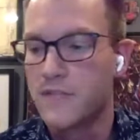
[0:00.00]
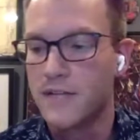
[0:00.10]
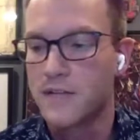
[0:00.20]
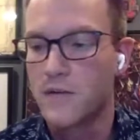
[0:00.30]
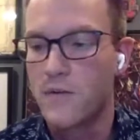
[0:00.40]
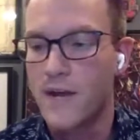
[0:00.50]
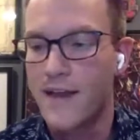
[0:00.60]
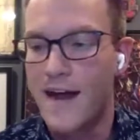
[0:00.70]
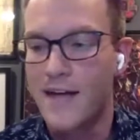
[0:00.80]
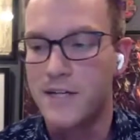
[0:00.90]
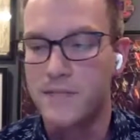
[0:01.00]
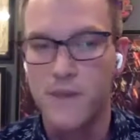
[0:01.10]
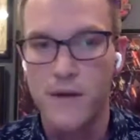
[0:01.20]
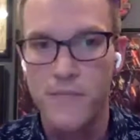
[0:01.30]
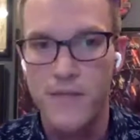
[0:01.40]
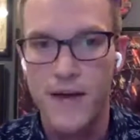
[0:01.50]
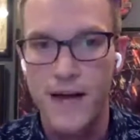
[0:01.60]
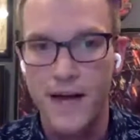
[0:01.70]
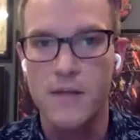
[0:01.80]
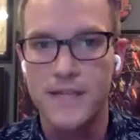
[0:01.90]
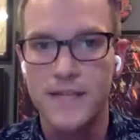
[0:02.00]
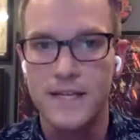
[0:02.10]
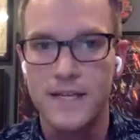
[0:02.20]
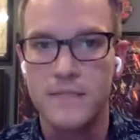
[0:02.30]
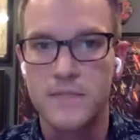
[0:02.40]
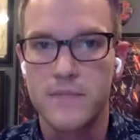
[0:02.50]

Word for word: Um, all of those things are a way that I just pump the heck out of my